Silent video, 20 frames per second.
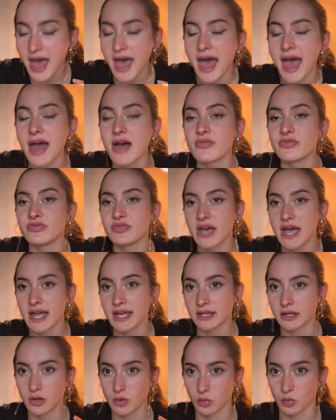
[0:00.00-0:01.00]
And
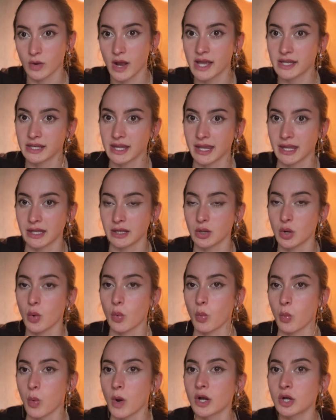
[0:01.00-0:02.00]
then write in,
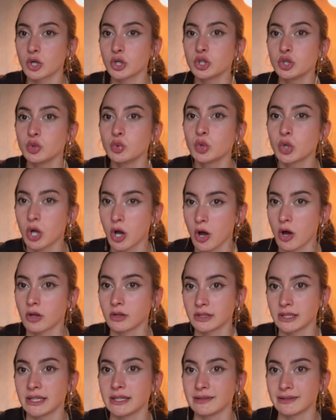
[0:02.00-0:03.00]
what are you
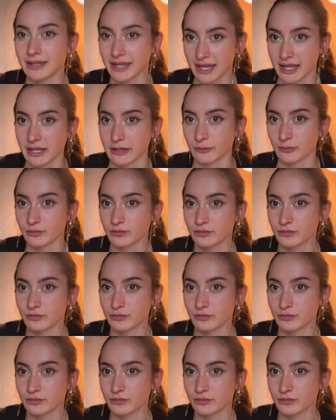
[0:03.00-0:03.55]
calling in?